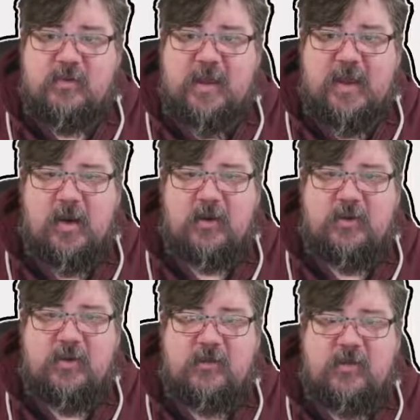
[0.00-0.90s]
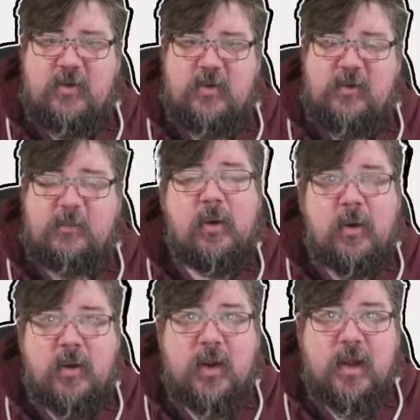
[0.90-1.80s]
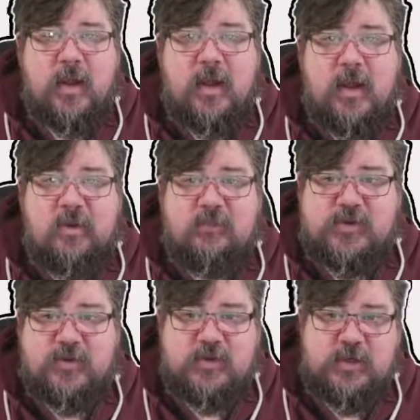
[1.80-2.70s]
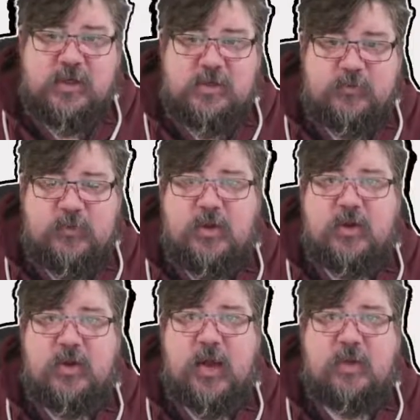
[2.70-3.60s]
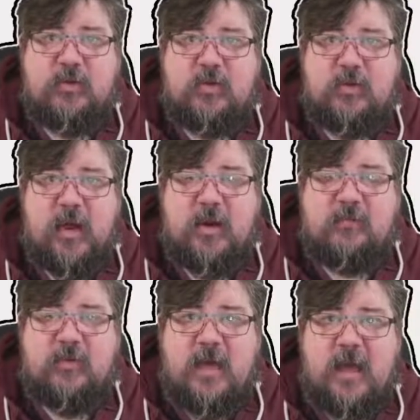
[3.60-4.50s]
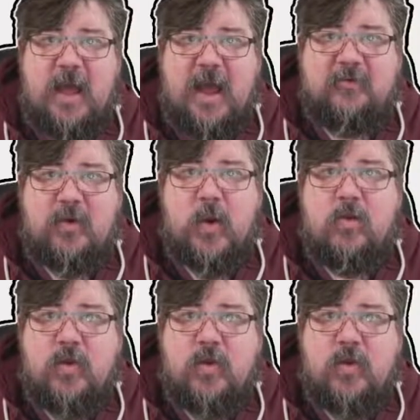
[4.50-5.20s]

technologies to deploy infrastructure, it's a really good article to kind of have a quick